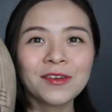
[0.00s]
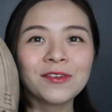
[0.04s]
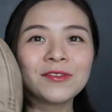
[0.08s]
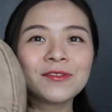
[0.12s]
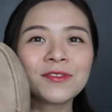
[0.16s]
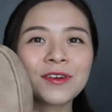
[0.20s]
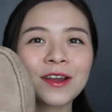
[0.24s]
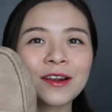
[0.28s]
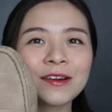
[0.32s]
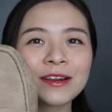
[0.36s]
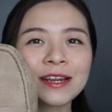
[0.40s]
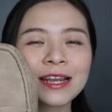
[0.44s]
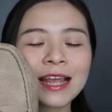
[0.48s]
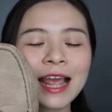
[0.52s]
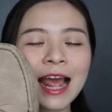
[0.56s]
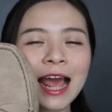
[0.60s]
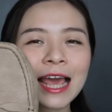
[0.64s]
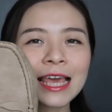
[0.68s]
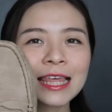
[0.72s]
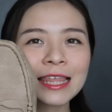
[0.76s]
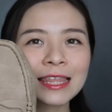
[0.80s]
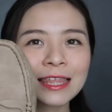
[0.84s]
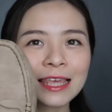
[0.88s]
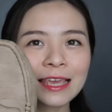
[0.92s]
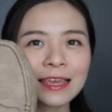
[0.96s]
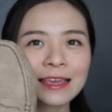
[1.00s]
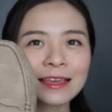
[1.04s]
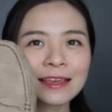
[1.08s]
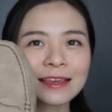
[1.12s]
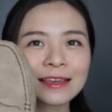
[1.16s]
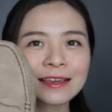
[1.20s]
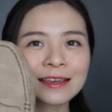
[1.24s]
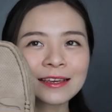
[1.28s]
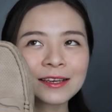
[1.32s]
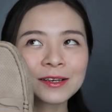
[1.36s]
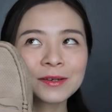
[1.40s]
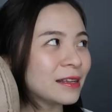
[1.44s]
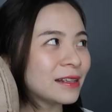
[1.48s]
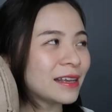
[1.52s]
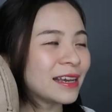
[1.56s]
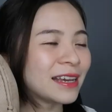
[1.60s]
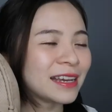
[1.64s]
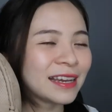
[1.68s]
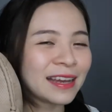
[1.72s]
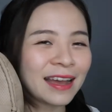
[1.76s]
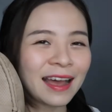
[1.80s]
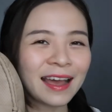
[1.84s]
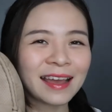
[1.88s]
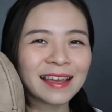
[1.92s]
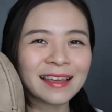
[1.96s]
very, I think
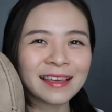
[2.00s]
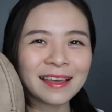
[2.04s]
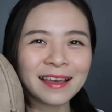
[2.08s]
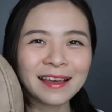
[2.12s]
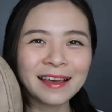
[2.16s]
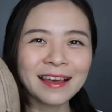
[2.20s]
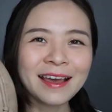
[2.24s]
I